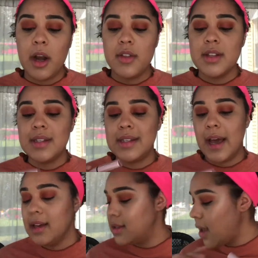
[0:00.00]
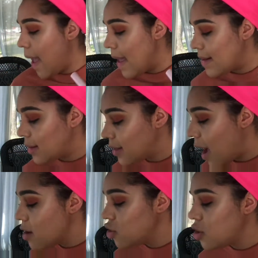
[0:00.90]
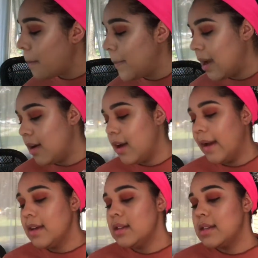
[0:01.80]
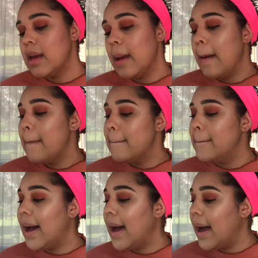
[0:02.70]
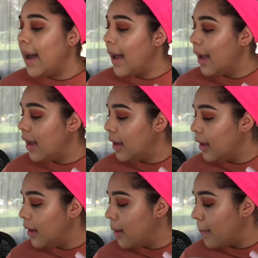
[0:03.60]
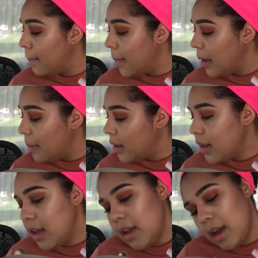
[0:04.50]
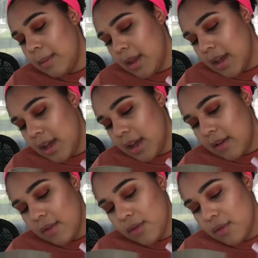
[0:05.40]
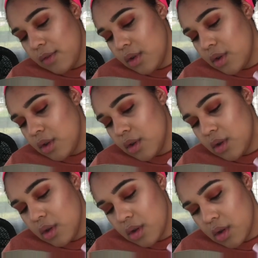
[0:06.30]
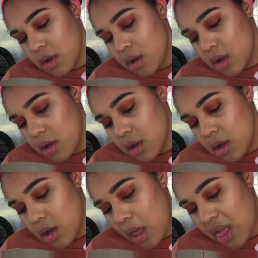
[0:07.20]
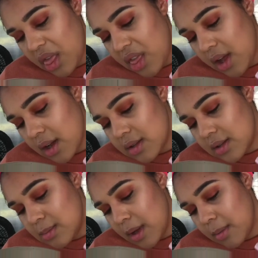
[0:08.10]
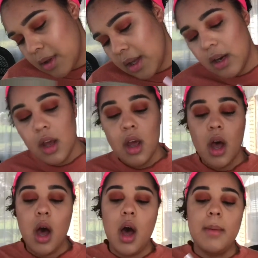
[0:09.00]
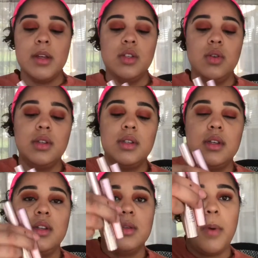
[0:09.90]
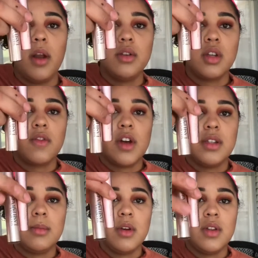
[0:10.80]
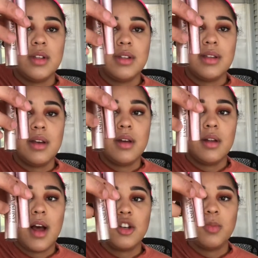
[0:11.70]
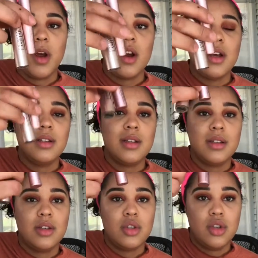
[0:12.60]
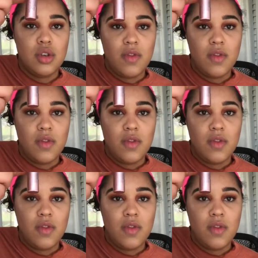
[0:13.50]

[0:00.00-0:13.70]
Better Than Sex and Lash Paradise by Maybelline, I believe. I think it's Maybelline. As you can see, these bottles look very similar. This is the Lash Paradise and this is Too